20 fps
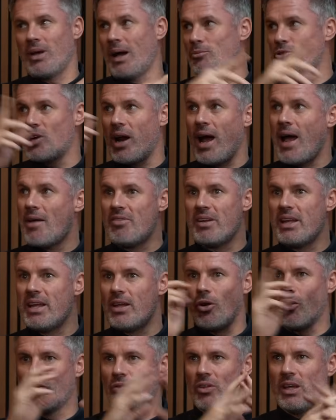I'm driving
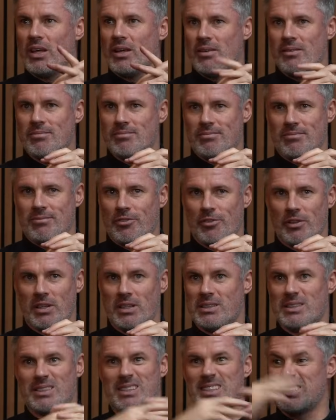in for the
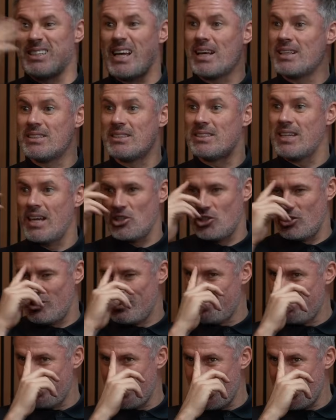second session,